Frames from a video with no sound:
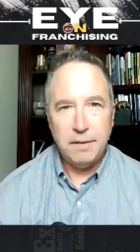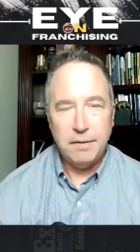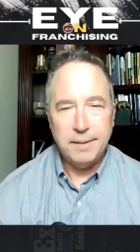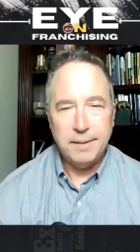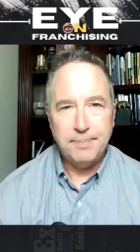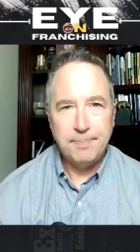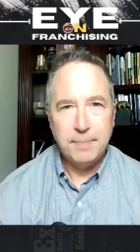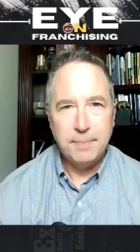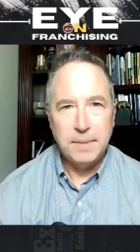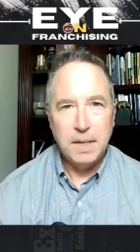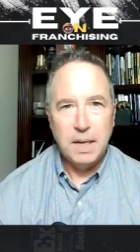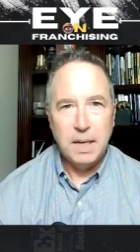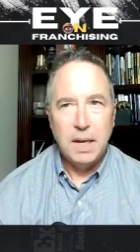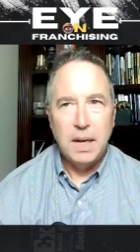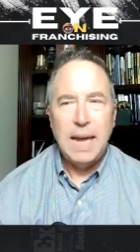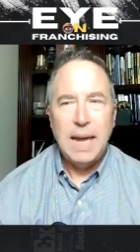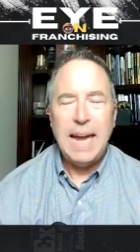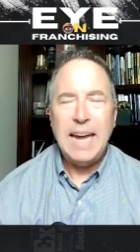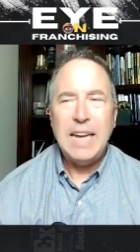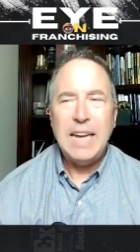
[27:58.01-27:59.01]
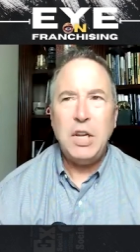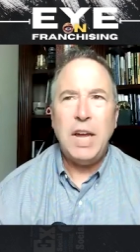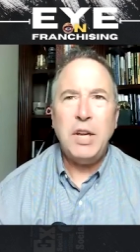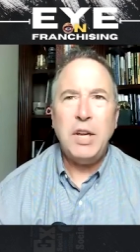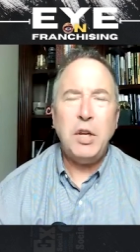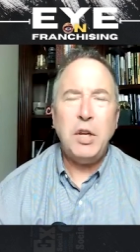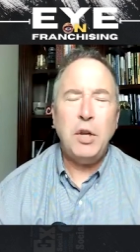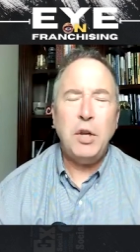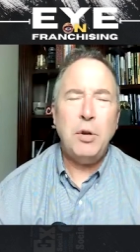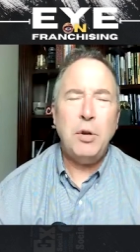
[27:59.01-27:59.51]
be honest it. With you. Yeah. And
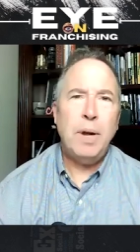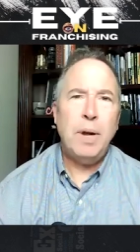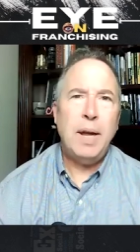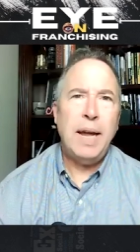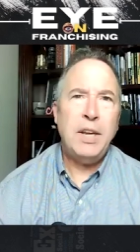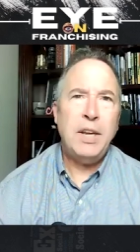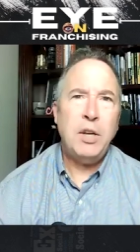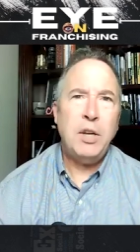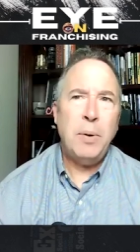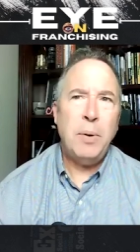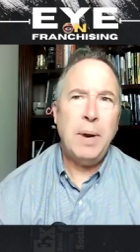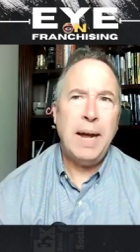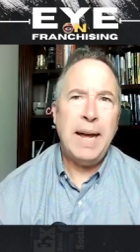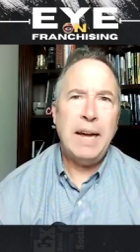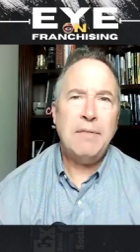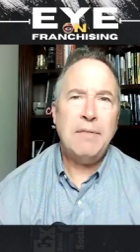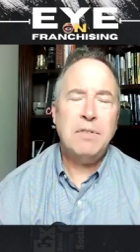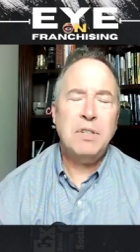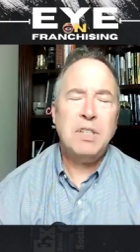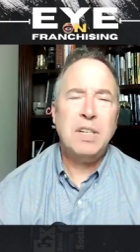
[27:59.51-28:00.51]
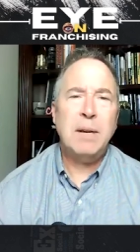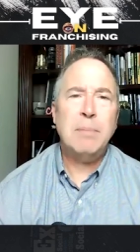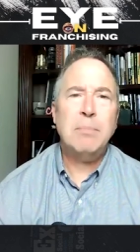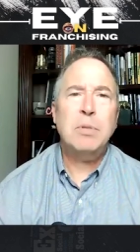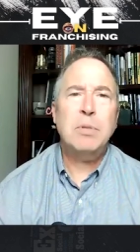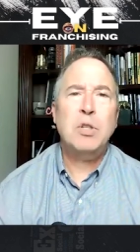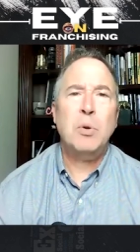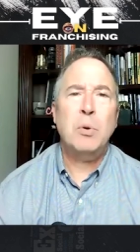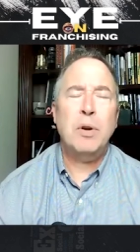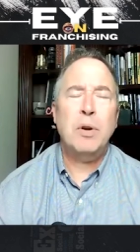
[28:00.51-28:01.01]
and you and you have some
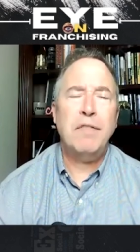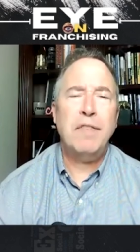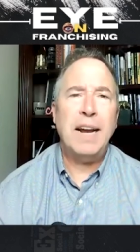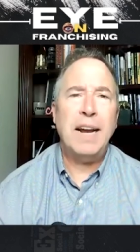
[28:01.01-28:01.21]
sort of